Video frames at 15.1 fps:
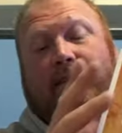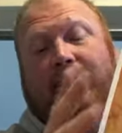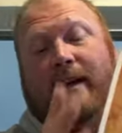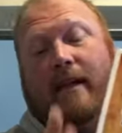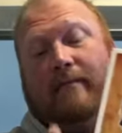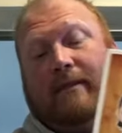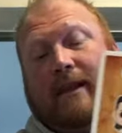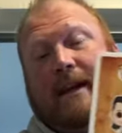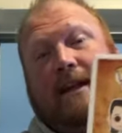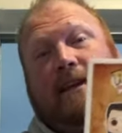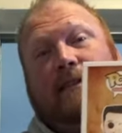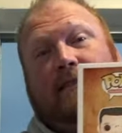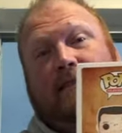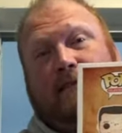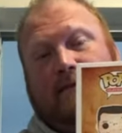kind of bloody.
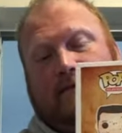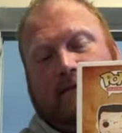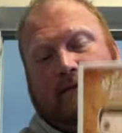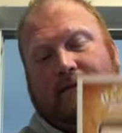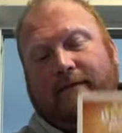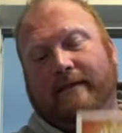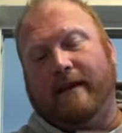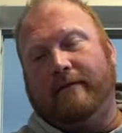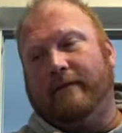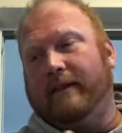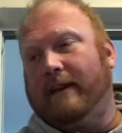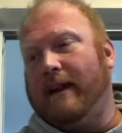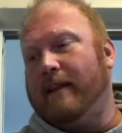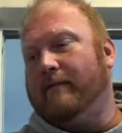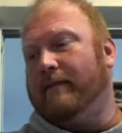
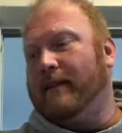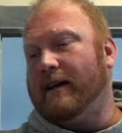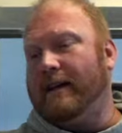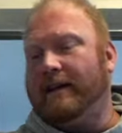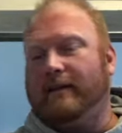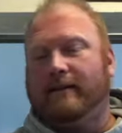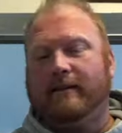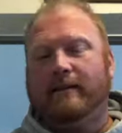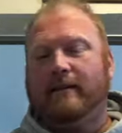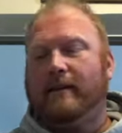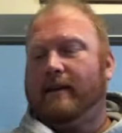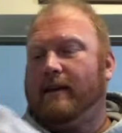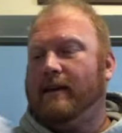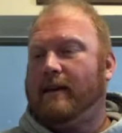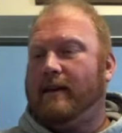Definitely kind of bloody.
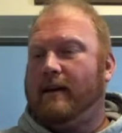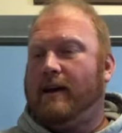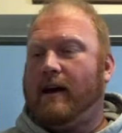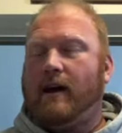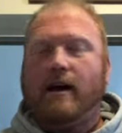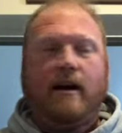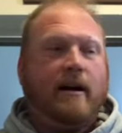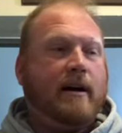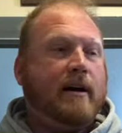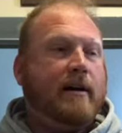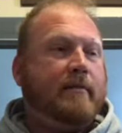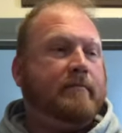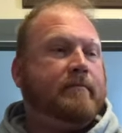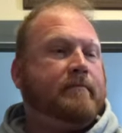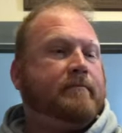
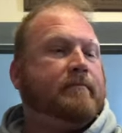Um,